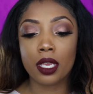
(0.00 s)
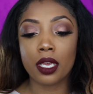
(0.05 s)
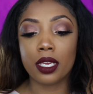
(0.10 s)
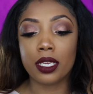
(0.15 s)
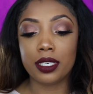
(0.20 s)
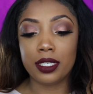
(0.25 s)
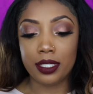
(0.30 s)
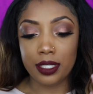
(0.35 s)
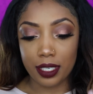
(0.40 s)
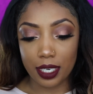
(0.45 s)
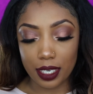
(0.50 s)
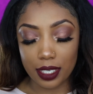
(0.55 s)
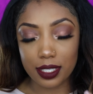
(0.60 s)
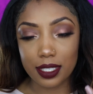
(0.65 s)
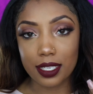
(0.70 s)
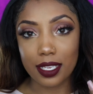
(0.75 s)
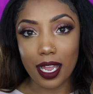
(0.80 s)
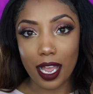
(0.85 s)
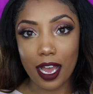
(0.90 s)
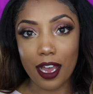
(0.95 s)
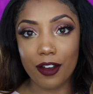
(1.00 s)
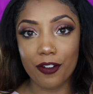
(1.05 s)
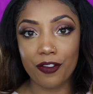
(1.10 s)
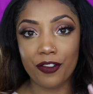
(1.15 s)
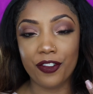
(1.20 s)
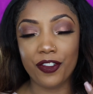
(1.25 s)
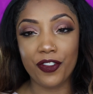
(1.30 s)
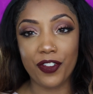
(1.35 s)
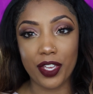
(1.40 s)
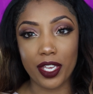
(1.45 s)
it does not
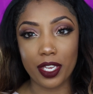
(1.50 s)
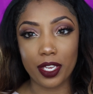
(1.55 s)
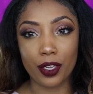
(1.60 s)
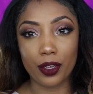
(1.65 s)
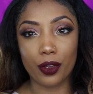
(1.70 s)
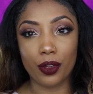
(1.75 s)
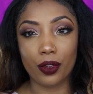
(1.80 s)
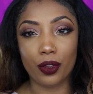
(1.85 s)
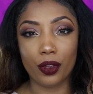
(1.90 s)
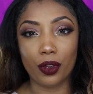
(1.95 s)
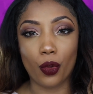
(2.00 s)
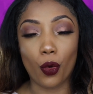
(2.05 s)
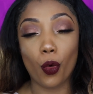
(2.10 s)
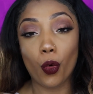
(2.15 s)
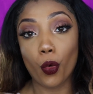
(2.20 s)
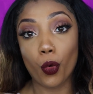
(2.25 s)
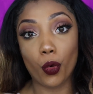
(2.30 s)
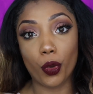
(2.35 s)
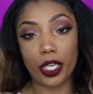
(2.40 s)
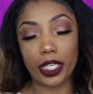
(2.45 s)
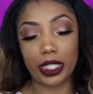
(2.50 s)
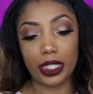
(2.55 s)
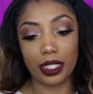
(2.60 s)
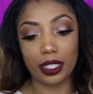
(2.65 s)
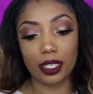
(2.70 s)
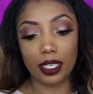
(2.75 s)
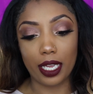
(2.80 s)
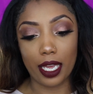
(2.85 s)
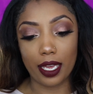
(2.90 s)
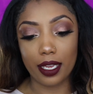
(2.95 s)
feel oily,